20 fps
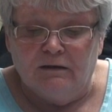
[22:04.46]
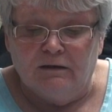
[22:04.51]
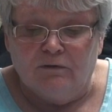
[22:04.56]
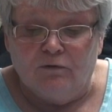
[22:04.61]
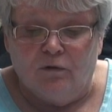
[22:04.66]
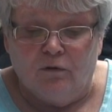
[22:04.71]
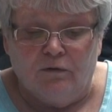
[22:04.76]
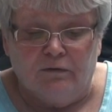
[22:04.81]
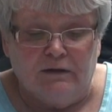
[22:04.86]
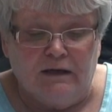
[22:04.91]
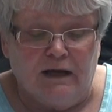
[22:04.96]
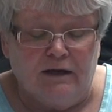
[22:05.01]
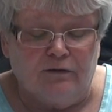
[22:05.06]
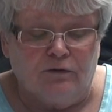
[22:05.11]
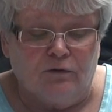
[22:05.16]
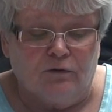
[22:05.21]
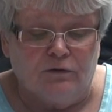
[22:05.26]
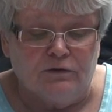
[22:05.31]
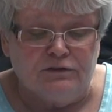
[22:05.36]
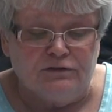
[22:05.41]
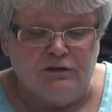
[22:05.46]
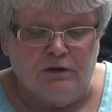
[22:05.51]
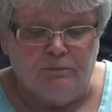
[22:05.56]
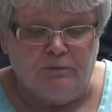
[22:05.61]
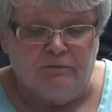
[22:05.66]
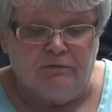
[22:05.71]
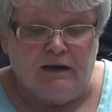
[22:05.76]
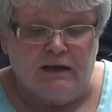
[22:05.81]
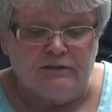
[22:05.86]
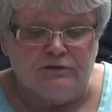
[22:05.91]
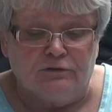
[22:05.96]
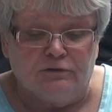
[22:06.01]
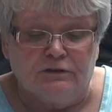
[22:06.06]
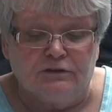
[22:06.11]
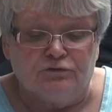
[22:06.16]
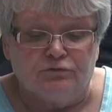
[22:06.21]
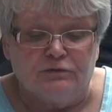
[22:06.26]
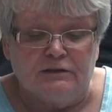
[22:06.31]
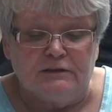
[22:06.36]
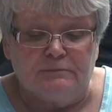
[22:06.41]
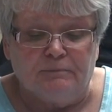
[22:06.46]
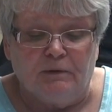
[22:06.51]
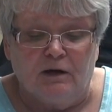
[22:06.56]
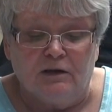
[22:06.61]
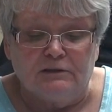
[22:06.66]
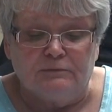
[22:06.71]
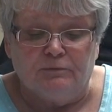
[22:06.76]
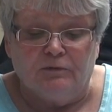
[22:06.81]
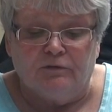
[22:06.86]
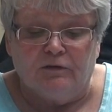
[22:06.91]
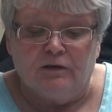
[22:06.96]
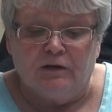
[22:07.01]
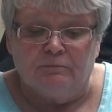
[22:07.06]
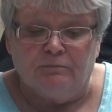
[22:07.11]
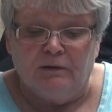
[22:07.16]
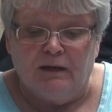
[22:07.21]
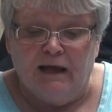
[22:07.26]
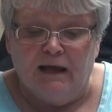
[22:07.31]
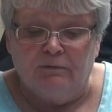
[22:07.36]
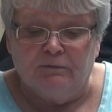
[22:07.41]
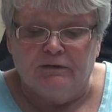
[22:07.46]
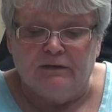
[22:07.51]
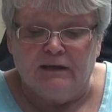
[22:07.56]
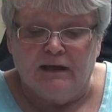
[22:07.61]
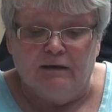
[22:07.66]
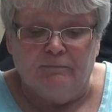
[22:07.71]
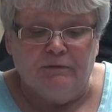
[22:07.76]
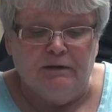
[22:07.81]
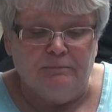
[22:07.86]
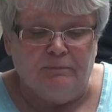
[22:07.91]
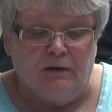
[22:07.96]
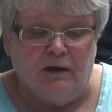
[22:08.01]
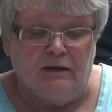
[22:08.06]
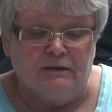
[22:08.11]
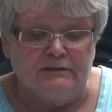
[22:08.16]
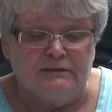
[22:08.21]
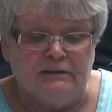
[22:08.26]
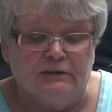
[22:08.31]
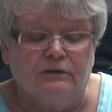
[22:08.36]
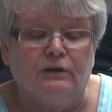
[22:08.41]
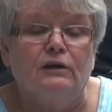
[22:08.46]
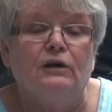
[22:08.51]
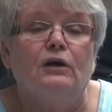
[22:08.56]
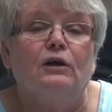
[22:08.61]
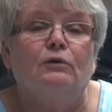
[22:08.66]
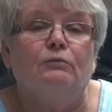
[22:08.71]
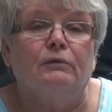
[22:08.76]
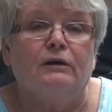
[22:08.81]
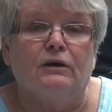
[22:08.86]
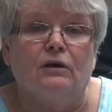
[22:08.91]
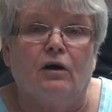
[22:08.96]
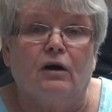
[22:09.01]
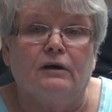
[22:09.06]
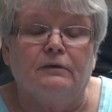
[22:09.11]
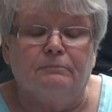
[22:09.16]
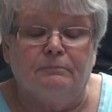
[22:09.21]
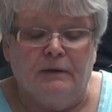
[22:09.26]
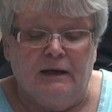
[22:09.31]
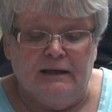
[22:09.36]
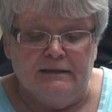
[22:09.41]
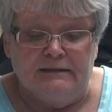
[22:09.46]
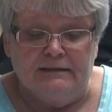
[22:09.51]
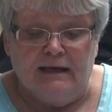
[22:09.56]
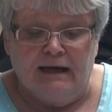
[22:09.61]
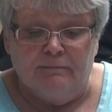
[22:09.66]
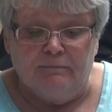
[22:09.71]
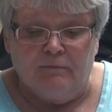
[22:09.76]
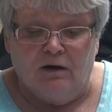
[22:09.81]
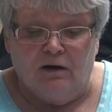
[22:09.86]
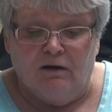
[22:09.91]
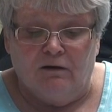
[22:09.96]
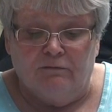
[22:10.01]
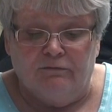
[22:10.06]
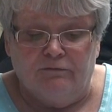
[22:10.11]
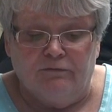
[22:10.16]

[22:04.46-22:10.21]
coordinator or supervisor is responsible for complying with company policy regarding paid time off.